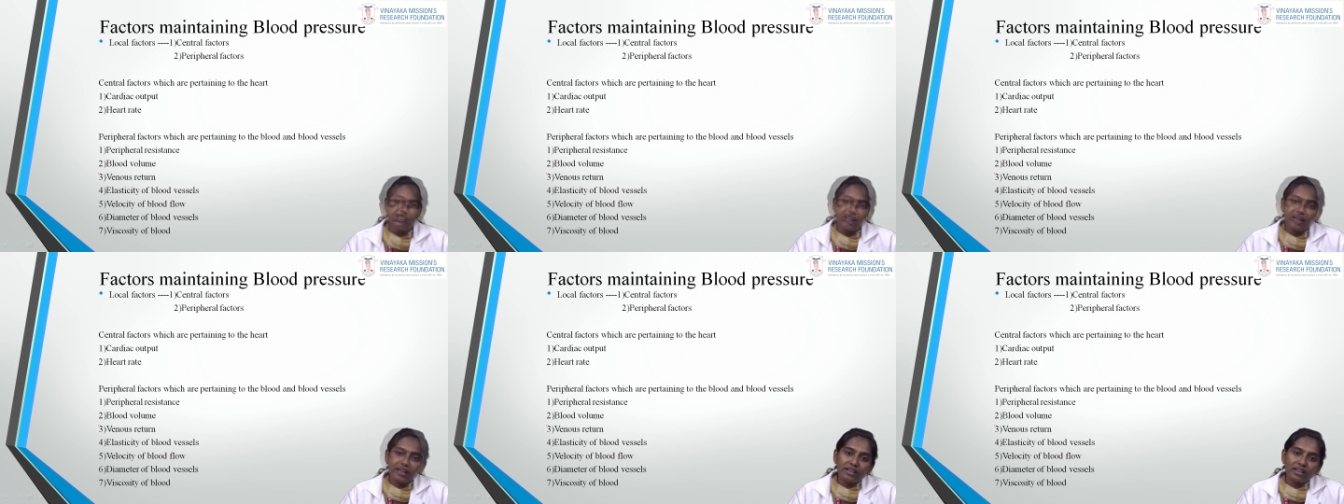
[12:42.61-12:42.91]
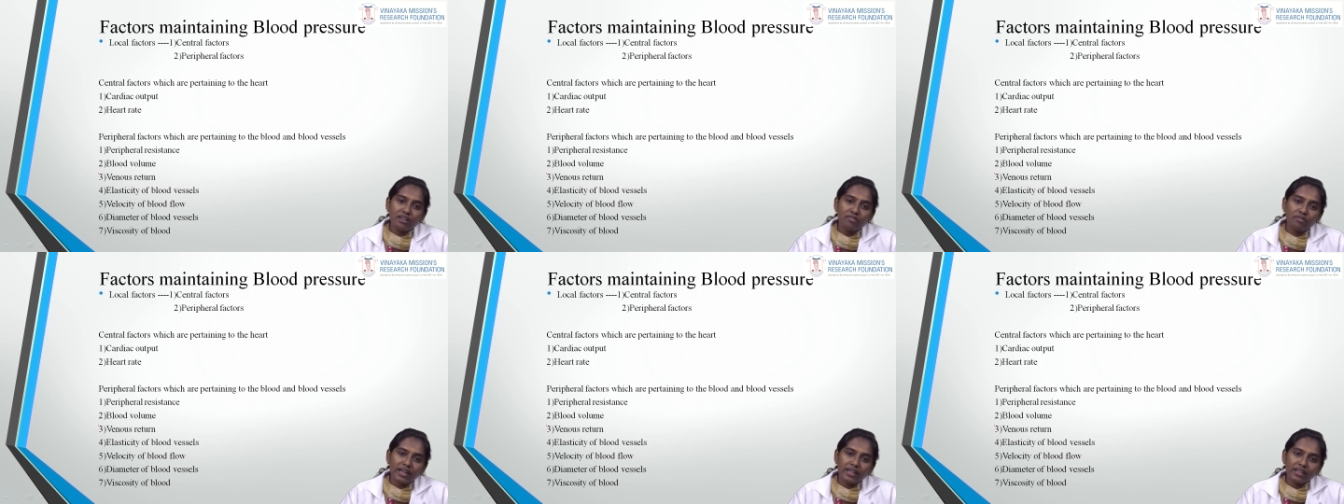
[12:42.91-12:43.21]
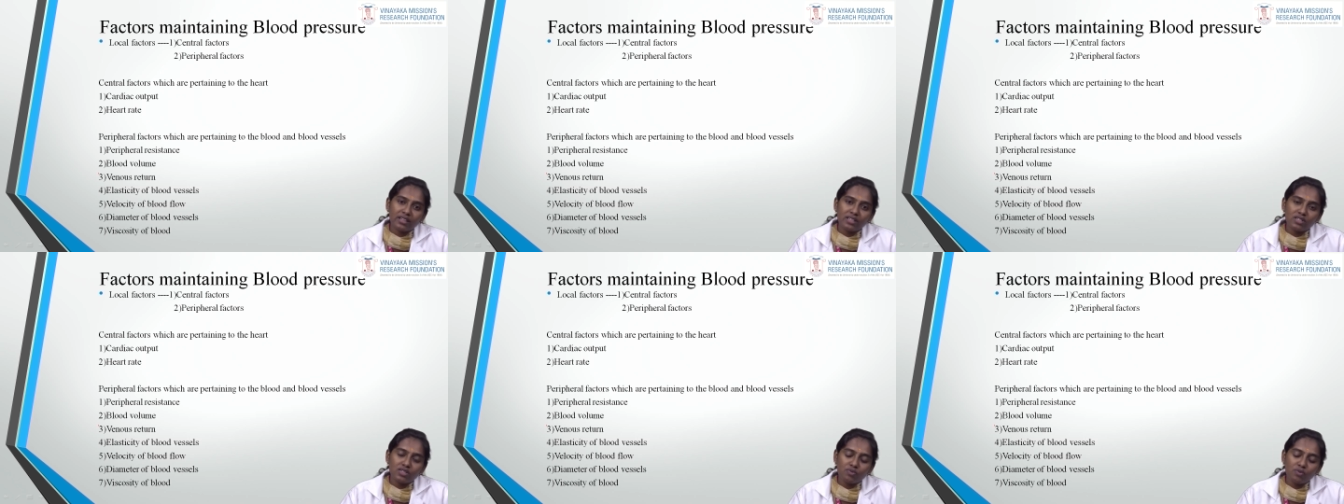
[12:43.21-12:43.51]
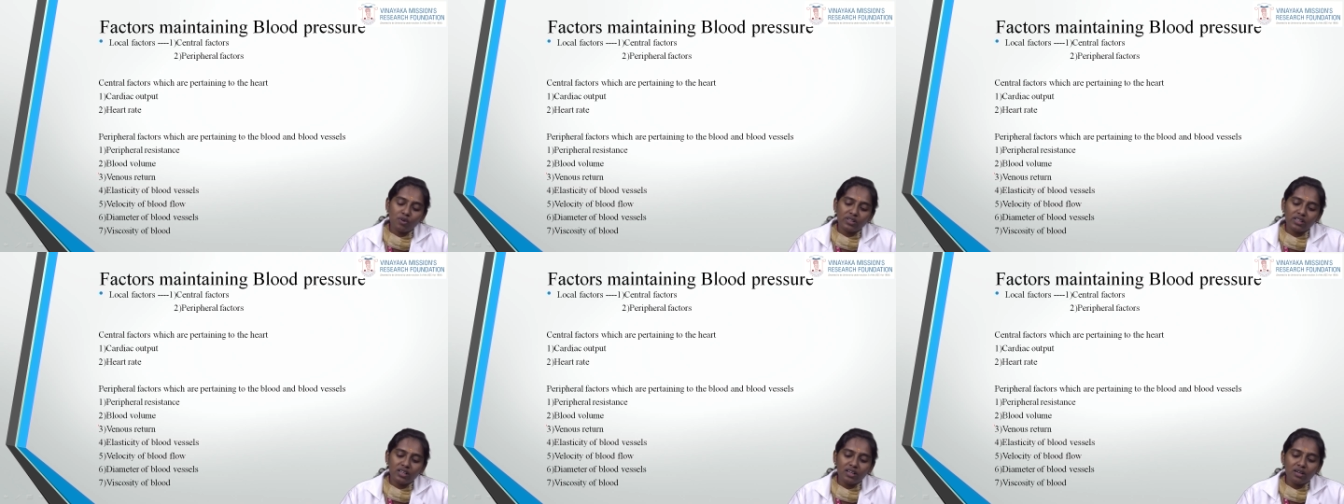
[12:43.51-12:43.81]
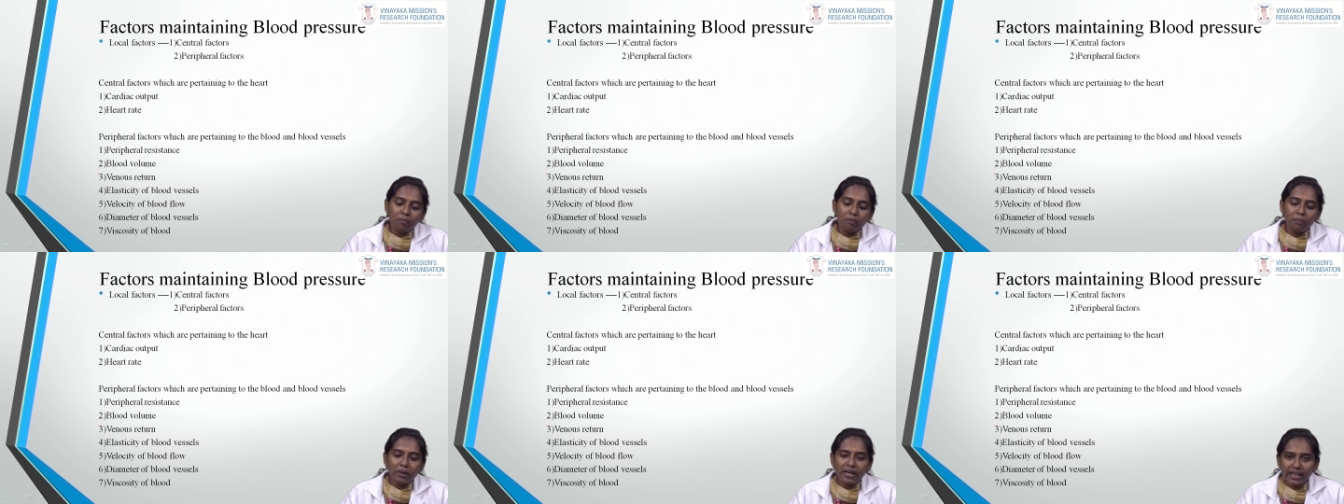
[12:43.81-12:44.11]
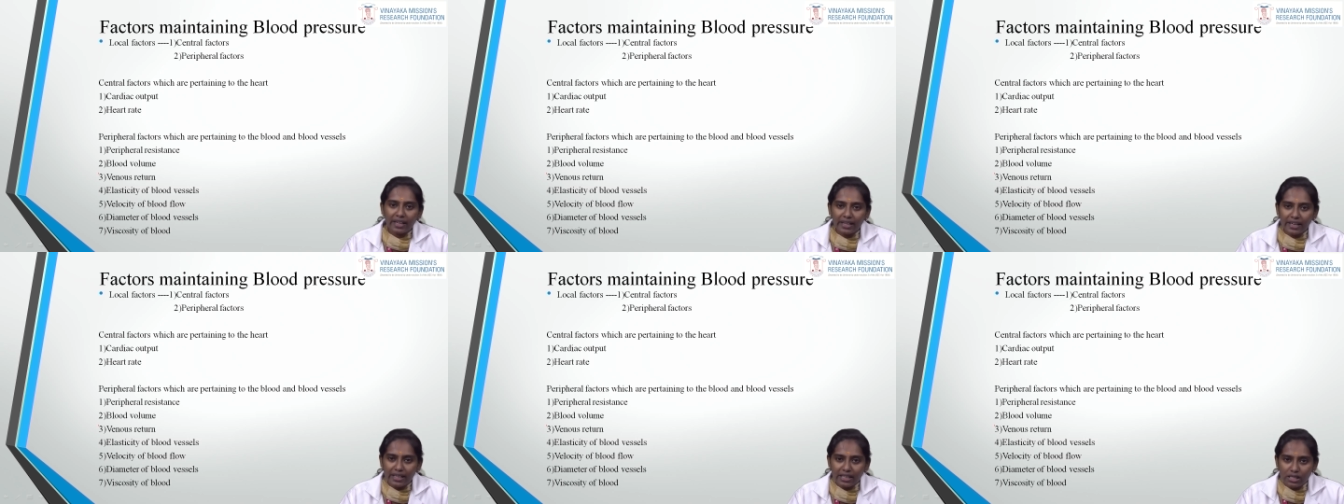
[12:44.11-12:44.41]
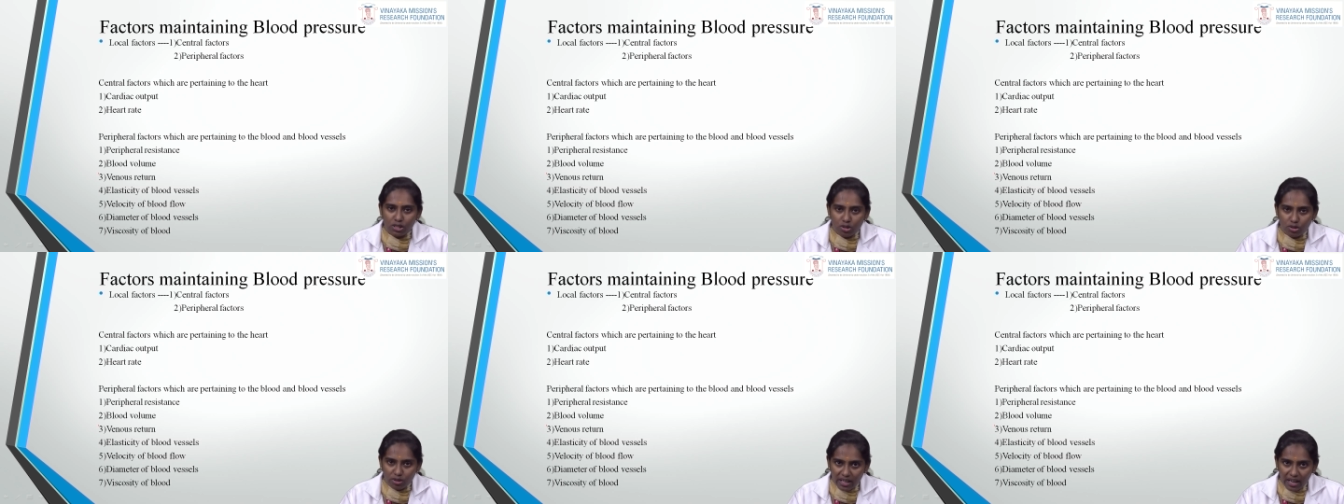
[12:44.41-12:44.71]
Central factors for the
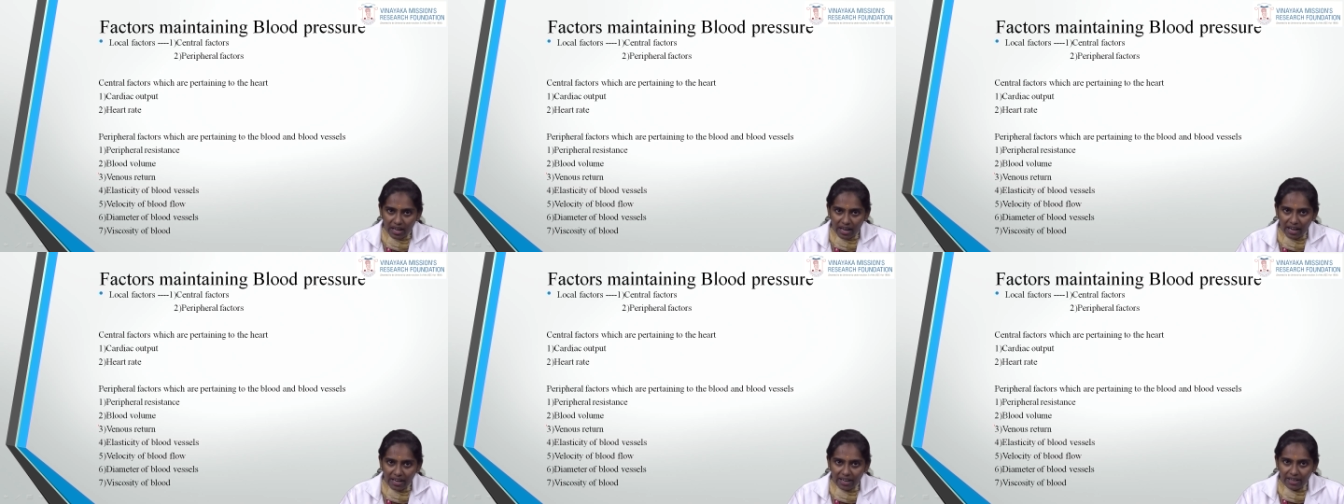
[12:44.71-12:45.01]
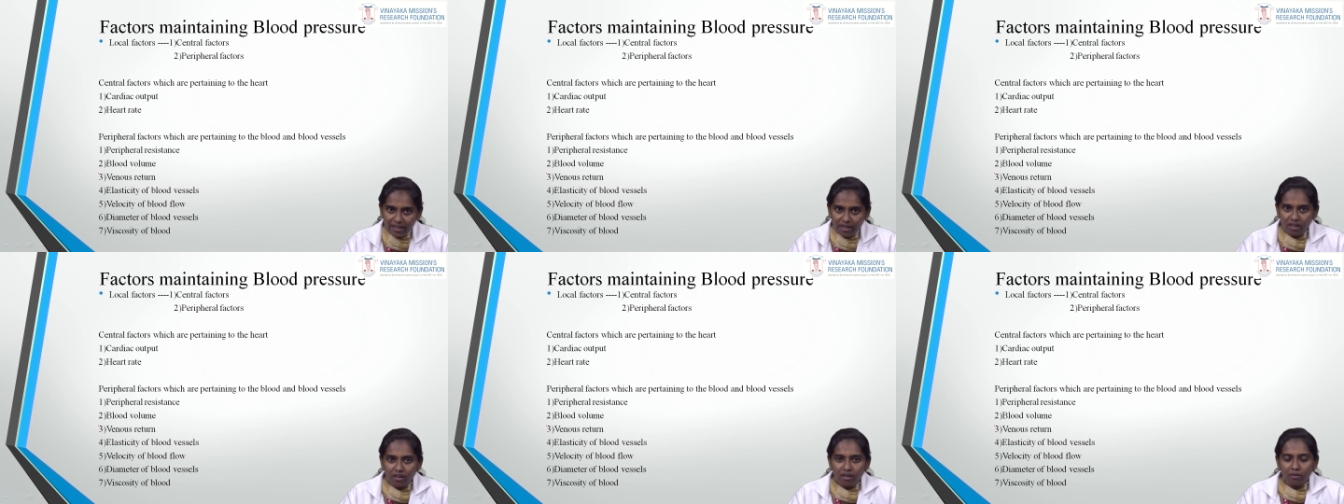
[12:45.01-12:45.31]
pertaining to the heart,